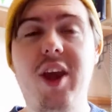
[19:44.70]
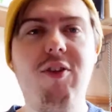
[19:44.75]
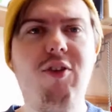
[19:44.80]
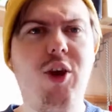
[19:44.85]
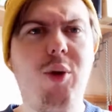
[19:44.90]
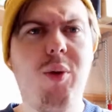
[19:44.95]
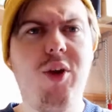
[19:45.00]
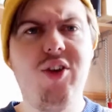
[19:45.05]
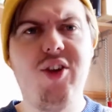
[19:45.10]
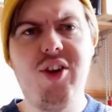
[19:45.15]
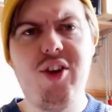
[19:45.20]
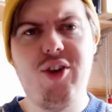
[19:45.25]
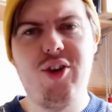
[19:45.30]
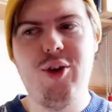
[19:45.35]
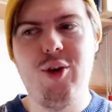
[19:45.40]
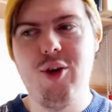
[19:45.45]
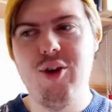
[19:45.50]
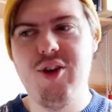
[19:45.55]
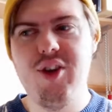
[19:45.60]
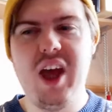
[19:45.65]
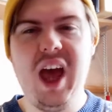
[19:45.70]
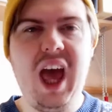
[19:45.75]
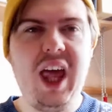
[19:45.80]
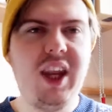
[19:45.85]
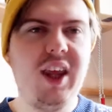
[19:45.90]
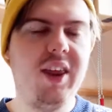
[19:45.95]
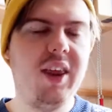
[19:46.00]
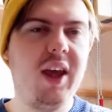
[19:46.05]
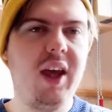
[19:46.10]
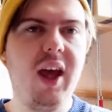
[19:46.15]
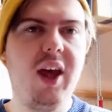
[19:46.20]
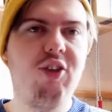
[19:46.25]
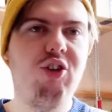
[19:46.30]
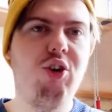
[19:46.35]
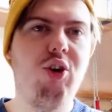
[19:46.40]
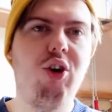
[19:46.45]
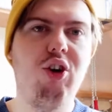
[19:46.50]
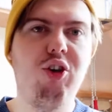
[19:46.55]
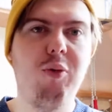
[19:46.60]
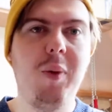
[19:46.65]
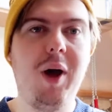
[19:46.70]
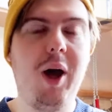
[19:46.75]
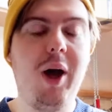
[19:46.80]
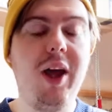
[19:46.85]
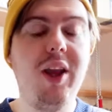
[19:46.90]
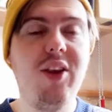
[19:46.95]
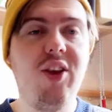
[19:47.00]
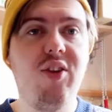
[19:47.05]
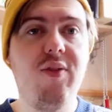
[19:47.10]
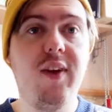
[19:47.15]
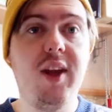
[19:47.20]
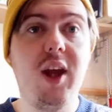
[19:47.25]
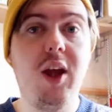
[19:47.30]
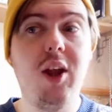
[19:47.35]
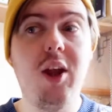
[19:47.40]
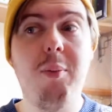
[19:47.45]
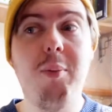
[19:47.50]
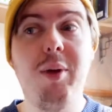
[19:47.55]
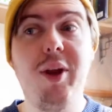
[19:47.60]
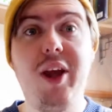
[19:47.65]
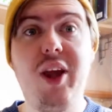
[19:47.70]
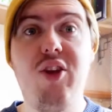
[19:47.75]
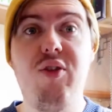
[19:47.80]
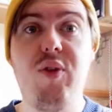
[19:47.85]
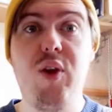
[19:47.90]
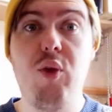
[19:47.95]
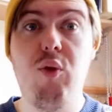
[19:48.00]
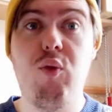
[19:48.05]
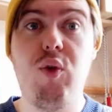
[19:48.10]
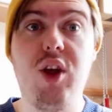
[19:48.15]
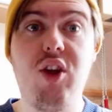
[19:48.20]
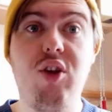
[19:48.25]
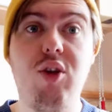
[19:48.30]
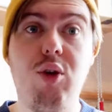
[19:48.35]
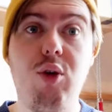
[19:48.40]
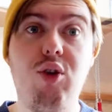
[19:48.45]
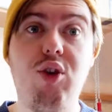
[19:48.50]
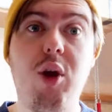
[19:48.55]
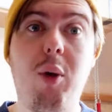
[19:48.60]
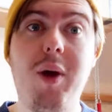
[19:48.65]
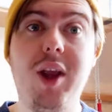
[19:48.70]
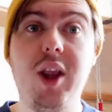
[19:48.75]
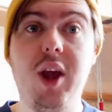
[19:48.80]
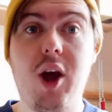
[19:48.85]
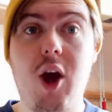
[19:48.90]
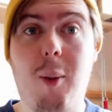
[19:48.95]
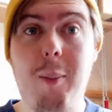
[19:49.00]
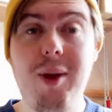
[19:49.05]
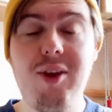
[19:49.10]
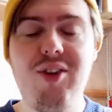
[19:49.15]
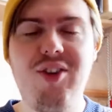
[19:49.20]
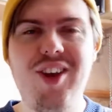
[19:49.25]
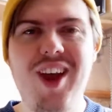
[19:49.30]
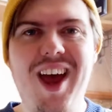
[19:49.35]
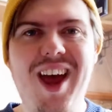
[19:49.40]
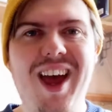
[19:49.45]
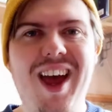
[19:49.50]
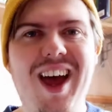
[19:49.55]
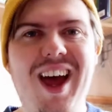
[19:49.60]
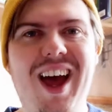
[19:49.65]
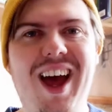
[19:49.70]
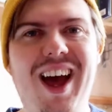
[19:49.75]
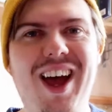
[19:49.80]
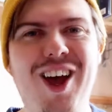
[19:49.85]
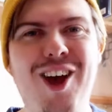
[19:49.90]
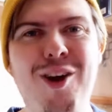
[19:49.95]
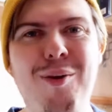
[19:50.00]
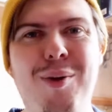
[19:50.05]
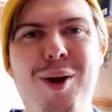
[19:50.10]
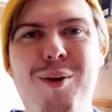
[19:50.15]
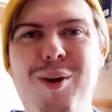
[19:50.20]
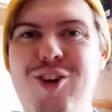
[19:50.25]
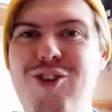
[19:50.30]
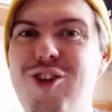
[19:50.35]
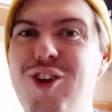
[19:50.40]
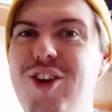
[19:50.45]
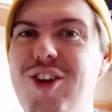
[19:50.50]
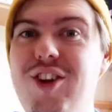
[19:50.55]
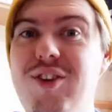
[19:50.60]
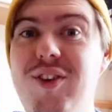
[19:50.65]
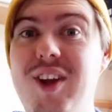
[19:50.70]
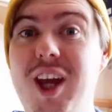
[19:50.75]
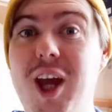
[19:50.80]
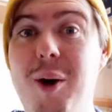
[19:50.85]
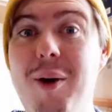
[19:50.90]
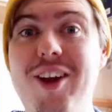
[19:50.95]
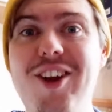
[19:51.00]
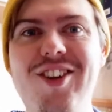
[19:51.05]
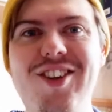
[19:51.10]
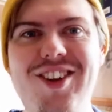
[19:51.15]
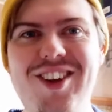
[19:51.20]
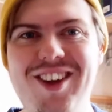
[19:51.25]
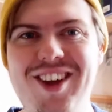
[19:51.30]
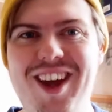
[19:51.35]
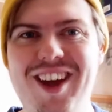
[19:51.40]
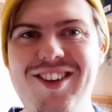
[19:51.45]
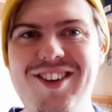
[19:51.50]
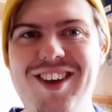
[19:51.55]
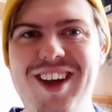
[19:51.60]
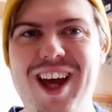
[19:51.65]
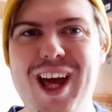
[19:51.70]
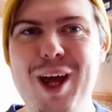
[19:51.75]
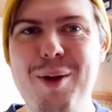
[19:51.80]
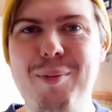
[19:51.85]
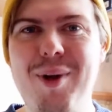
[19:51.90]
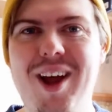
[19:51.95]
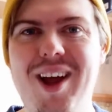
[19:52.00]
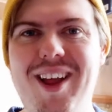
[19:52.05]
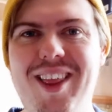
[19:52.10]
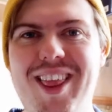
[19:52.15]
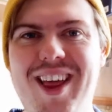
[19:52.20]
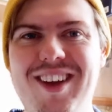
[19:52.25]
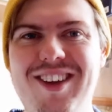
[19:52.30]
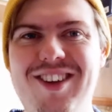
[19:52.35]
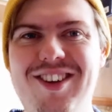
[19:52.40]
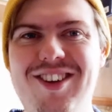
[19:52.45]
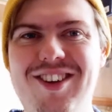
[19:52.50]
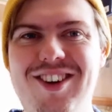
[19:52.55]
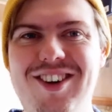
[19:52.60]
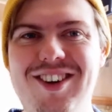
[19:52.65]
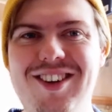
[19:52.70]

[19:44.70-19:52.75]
If you want to discuss anything I talked about in this video, then please feel free to do so in the comments. I hope you enjoyed this video, and until next time, that is